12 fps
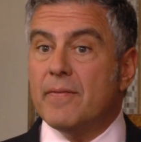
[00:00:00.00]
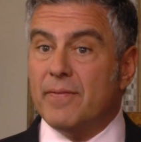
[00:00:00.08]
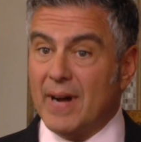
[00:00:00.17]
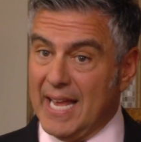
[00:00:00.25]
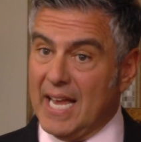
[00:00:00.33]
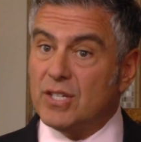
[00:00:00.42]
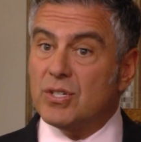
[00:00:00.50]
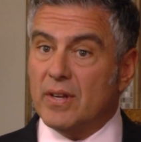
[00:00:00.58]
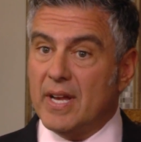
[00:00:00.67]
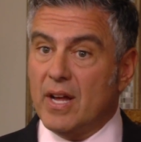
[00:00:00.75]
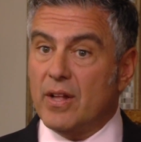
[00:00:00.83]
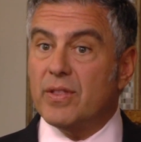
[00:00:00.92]
financial
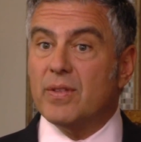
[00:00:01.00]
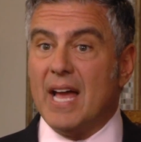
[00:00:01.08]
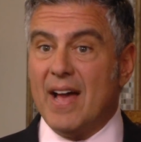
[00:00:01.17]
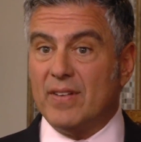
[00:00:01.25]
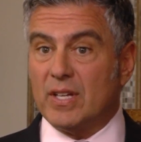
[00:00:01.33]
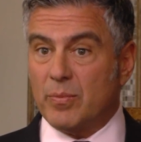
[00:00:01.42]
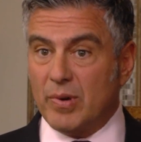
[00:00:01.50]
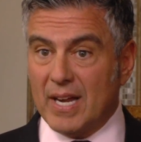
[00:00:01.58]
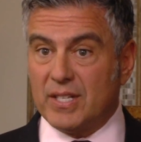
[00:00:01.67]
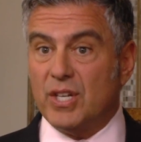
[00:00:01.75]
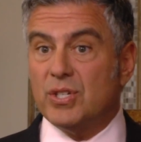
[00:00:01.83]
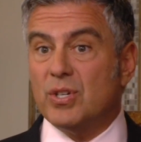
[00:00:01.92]
health, having a
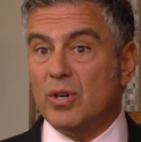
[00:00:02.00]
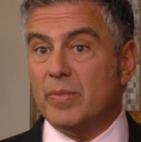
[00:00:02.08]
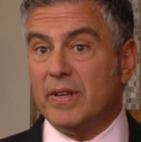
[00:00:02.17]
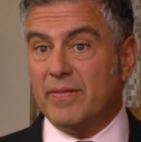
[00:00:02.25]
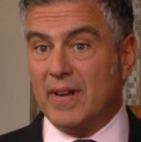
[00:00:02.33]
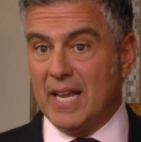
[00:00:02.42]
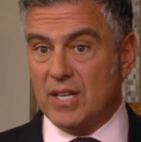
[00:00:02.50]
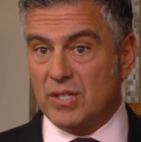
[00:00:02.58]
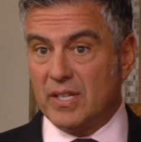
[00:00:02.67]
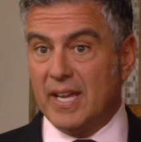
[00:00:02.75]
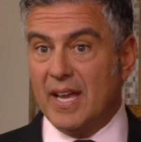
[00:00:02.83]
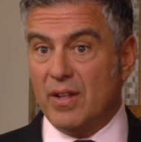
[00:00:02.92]
practitioner be
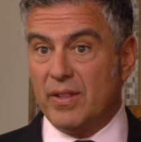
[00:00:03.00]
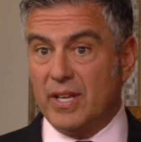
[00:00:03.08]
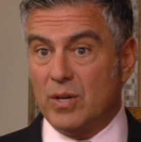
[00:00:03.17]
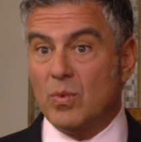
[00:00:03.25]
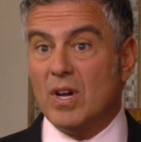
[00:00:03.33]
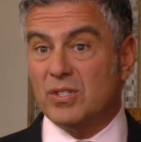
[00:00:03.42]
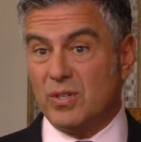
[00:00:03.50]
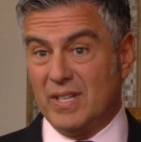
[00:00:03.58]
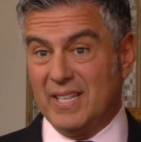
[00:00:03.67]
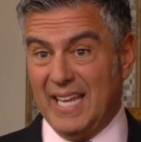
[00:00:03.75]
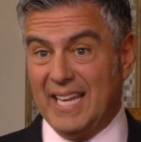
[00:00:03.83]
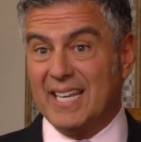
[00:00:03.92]
financially healthy and well so
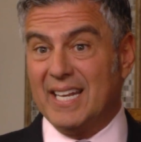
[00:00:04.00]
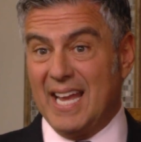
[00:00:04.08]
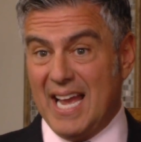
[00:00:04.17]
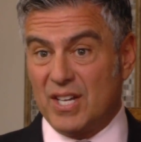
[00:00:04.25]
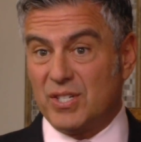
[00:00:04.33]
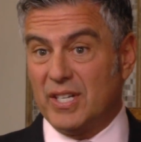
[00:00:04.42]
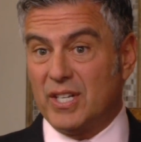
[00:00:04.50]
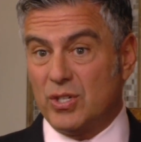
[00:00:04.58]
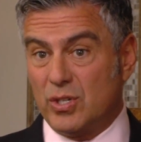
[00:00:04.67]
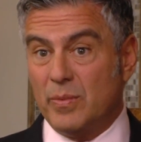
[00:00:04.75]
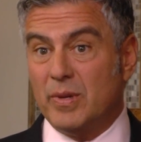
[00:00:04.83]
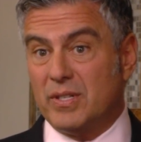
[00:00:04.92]
that they can actually
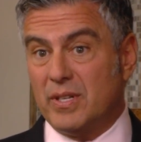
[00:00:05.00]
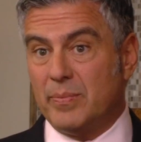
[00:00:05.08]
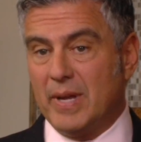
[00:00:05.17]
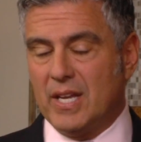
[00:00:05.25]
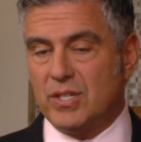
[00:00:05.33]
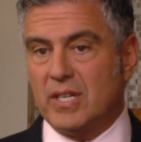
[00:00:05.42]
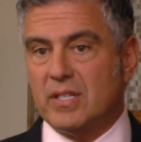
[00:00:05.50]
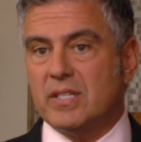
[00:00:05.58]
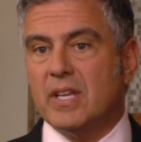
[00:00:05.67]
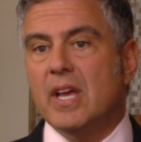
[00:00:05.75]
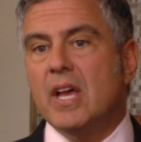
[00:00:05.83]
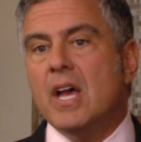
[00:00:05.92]
contribute to
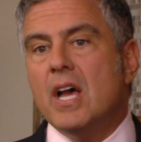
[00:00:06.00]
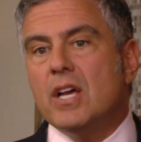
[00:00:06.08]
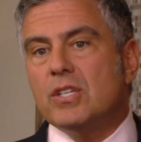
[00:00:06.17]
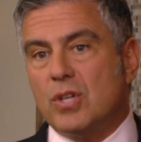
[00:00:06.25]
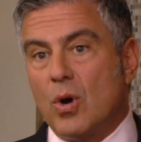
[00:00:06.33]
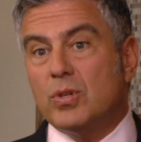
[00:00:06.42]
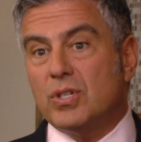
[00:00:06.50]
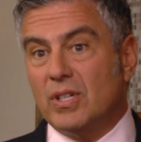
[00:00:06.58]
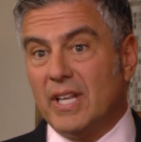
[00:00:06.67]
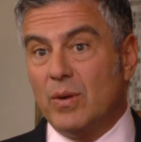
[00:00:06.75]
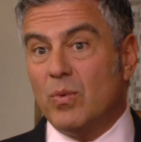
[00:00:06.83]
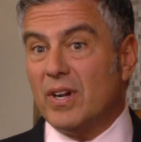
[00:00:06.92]
patients,
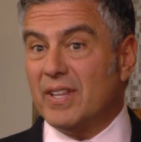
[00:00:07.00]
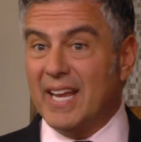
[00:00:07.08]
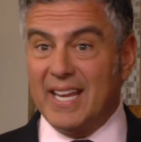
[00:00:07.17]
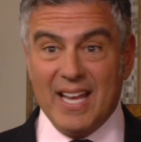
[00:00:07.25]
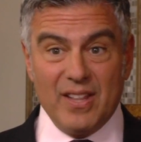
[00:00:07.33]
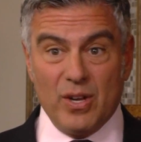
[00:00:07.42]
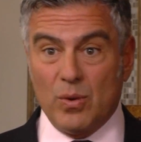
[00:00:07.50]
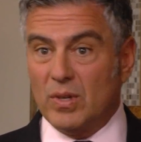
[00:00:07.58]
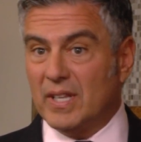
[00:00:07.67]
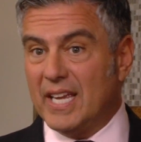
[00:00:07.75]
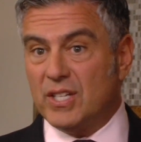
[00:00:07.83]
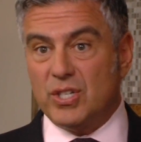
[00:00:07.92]
socially, where their
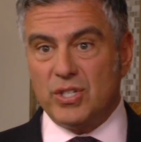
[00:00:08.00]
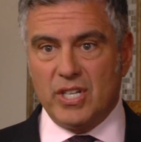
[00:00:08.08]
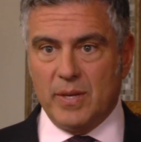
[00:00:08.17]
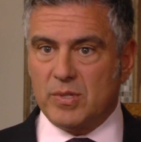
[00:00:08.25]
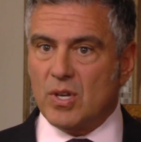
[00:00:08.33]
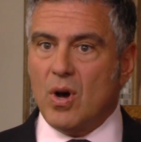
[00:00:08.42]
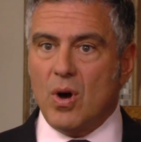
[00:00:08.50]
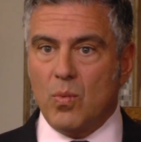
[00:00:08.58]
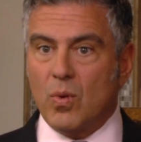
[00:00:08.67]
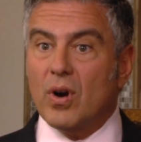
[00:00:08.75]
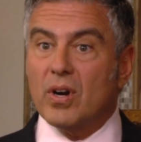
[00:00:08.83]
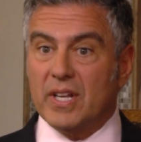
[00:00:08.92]
relationships all
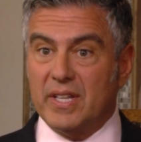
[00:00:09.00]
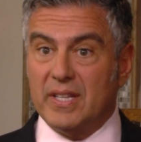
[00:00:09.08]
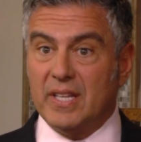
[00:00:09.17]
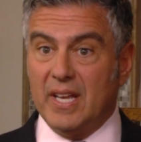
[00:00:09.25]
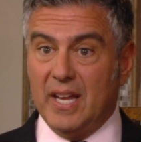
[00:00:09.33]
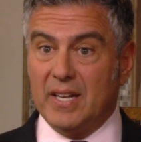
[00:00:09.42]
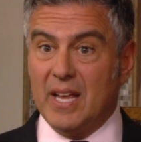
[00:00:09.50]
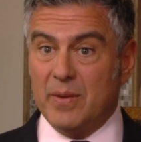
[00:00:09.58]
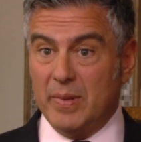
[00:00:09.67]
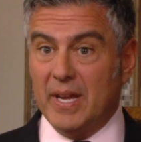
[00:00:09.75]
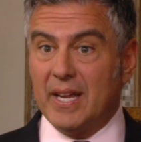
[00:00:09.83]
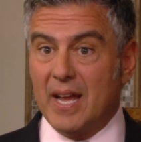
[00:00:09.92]
work
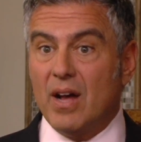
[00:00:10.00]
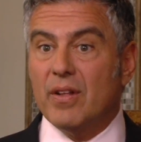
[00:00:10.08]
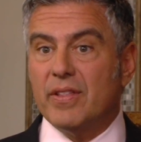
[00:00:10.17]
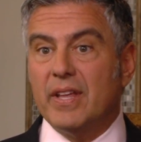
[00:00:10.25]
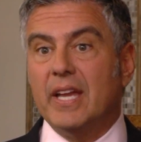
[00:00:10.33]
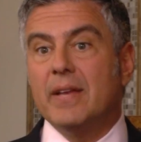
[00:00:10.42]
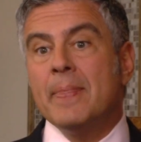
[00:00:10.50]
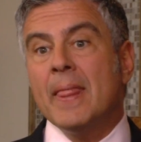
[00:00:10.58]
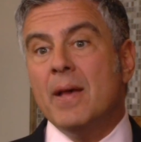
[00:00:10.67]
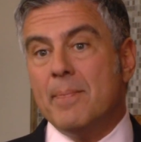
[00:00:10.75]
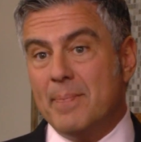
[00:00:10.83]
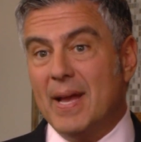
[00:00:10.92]
and being healthy,
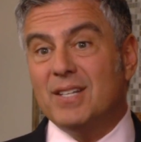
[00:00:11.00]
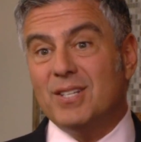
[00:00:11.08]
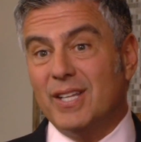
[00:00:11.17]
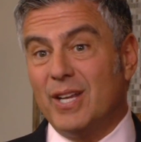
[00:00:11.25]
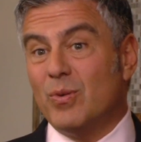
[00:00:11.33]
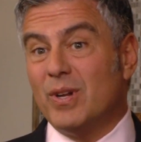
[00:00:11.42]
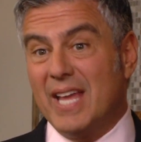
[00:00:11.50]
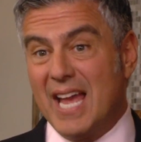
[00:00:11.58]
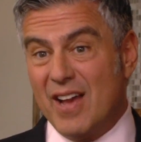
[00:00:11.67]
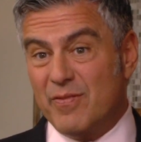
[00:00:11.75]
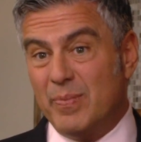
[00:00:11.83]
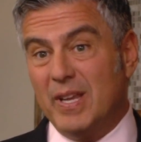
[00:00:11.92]
mentally, where they
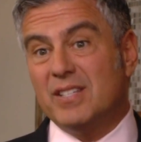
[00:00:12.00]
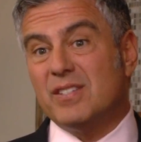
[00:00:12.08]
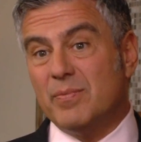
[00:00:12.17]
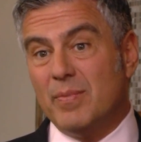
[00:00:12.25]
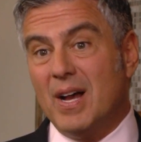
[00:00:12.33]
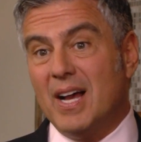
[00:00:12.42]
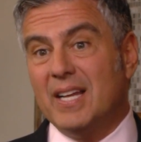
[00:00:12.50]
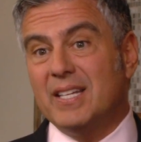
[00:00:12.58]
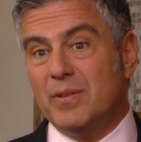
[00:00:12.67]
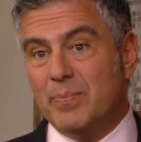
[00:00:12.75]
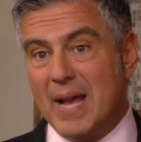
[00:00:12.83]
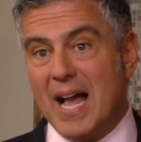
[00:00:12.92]
have peace of mind
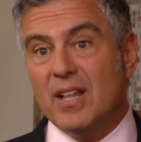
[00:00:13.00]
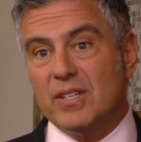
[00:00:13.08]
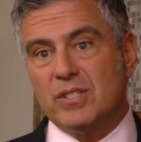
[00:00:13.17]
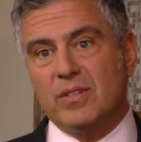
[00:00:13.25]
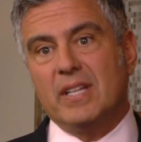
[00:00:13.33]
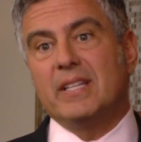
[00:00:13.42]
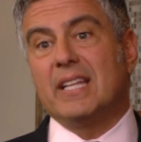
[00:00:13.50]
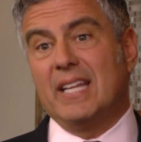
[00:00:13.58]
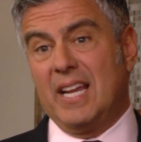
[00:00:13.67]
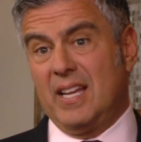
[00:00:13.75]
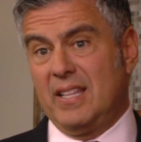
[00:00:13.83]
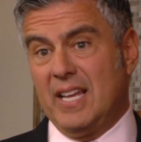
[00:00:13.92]
and balance so that
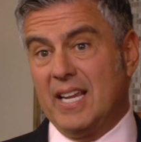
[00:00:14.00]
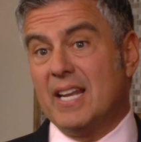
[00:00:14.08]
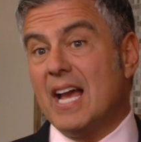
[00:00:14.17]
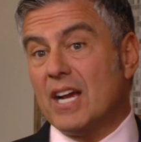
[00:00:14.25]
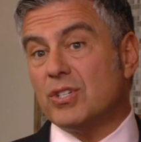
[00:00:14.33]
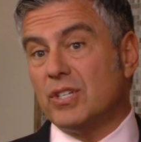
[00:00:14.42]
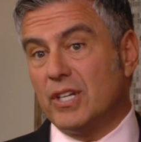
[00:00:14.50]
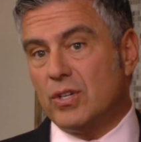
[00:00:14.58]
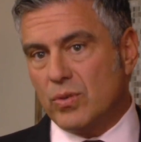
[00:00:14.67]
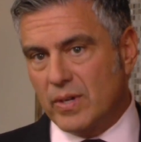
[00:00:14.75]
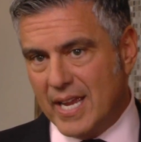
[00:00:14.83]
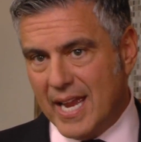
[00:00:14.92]
they can actually
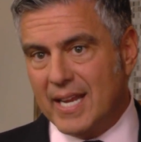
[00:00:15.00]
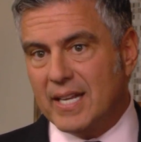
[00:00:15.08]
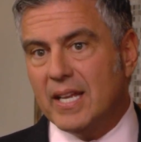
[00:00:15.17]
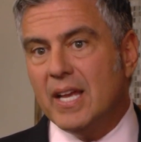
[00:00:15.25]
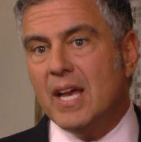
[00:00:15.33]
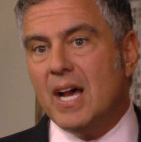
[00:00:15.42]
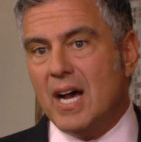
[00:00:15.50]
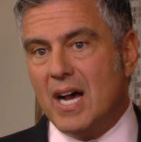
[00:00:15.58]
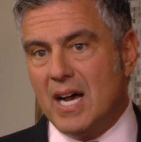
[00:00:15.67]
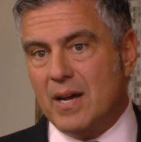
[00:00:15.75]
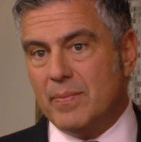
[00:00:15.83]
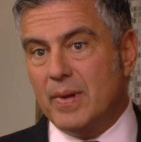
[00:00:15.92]
create
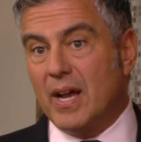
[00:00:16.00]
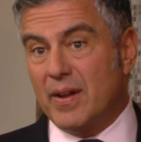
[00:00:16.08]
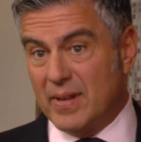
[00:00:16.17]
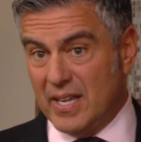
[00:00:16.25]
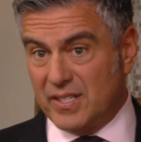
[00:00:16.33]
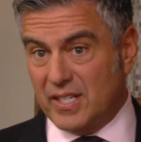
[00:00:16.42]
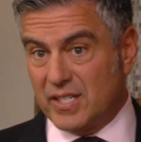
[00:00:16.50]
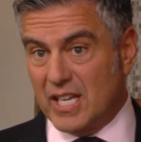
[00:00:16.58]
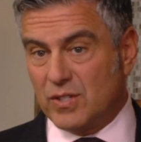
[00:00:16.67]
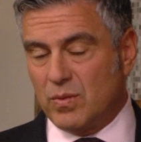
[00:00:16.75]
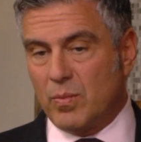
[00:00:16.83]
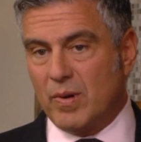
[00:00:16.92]
a
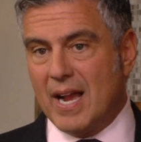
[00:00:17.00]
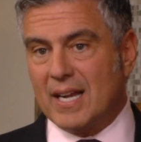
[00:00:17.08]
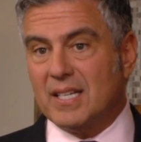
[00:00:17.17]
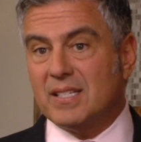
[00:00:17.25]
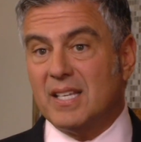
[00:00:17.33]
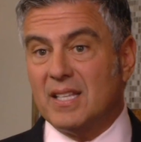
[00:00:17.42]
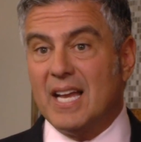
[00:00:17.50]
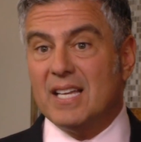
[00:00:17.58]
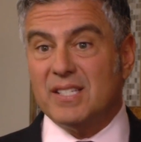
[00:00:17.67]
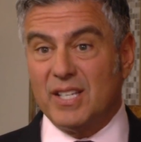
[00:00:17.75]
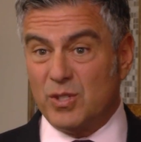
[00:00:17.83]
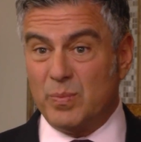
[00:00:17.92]
successful practice, and
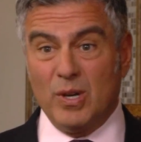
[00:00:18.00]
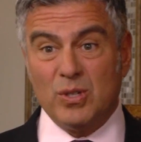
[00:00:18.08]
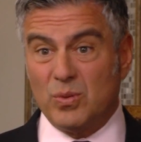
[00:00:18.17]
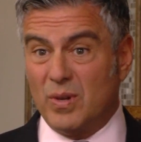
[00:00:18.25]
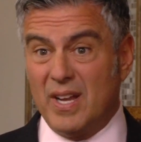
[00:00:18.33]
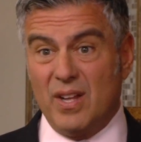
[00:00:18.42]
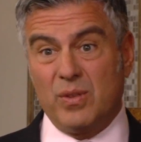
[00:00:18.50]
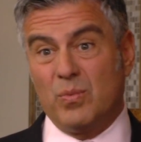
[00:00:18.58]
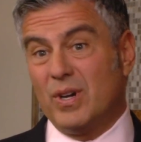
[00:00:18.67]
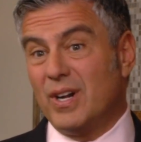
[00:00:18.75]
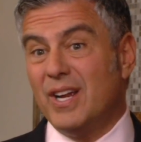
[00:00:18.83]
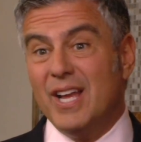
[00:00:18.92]
lastly, spiritual health,
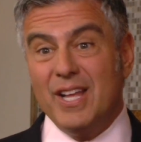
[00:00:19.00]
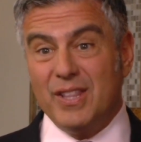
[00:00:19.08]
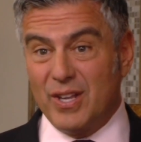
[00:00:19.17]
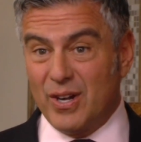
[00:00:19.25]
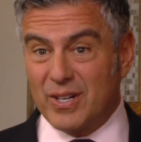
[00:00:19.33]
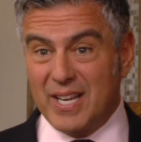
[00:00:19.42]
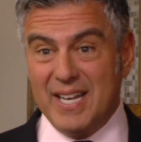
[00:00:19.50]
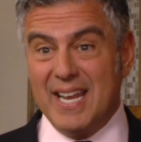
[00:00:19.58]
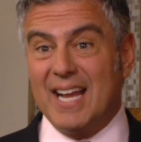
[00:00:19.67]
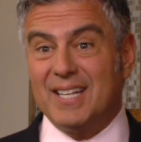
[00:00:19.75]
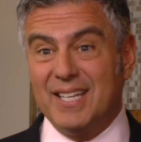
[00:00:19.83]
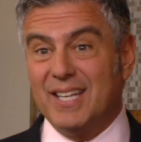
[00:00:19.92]
where they're
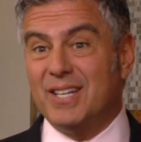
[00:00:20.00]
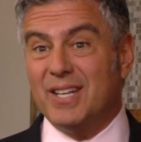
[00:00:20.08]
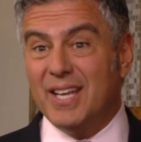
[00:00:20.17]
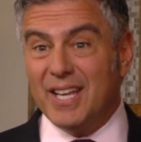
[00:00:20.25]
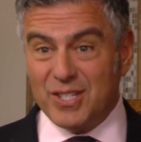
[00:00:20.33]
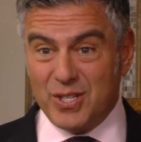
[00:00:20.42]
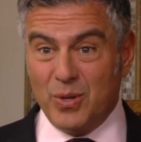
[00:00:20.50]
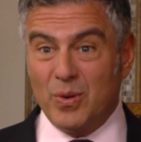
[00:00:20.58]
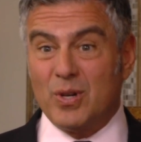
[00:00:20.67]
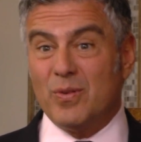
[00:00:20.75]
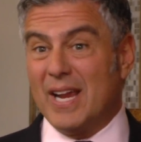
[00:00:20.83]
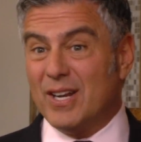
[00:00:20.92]
connected to a
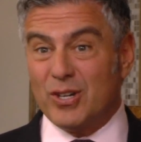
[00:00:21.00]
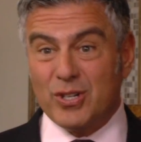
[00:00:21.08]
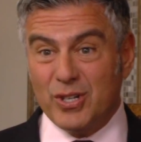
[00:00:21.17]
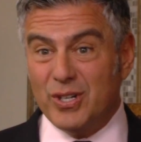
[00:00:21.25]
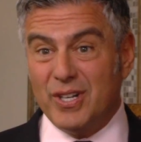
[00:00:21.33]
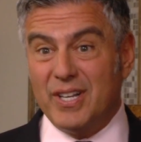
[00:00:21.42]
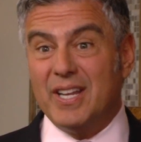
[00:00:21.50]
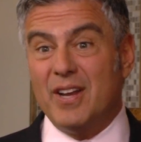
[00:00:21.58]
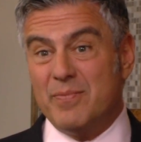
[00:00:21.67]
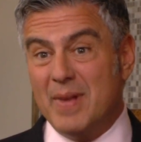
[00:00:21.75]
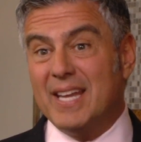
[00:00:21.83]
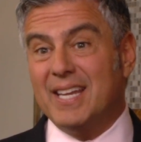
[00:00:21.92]
greater good
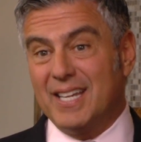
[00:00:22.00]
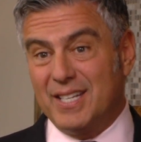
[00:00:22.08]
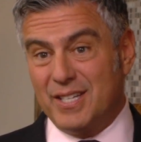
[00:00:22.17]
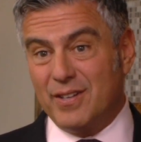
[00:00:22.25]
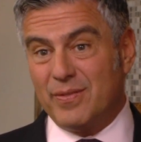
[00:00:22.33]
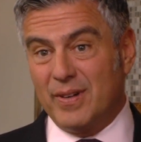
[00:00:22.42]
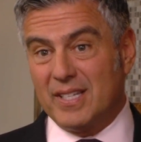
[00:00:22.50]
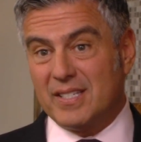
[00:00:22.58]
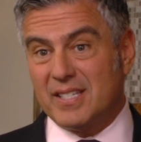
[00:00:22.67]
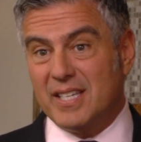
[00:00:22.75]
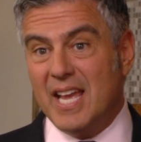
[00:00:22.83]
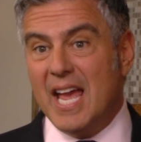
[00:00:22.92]
of making a difference.